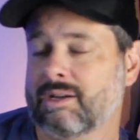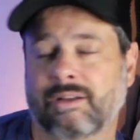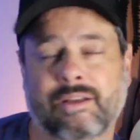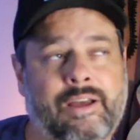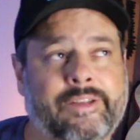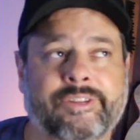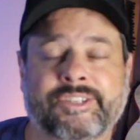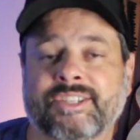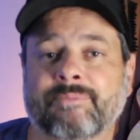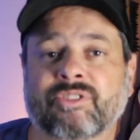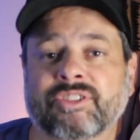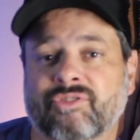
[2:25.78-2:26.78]
there's
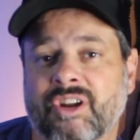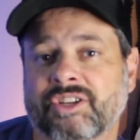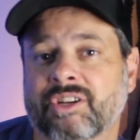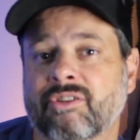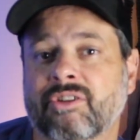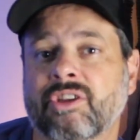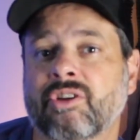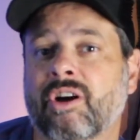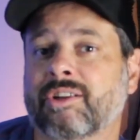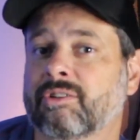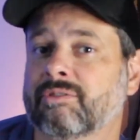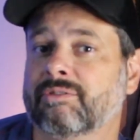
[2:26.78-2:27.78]
some construction going
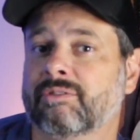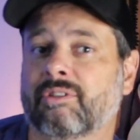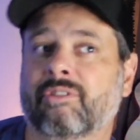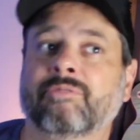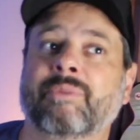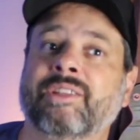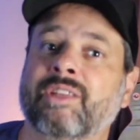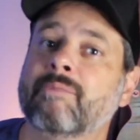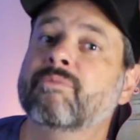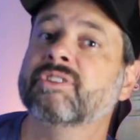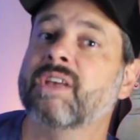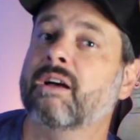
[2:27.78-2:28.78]
on my
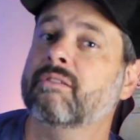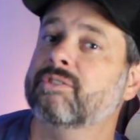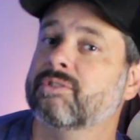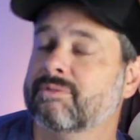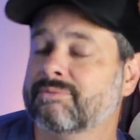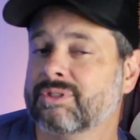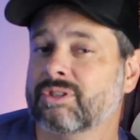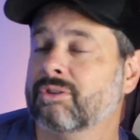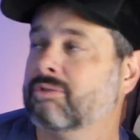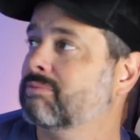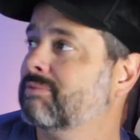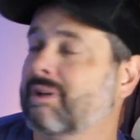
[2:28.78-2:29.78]
neighbor's house,
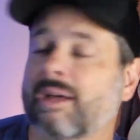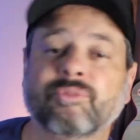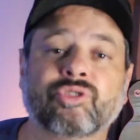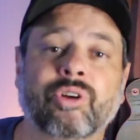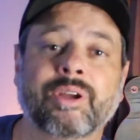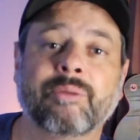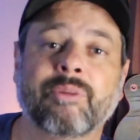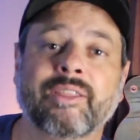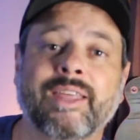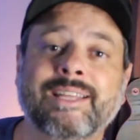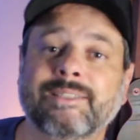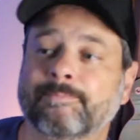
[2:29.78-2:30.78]
so I'm sorry about
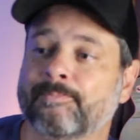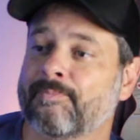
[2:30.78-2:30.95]
that.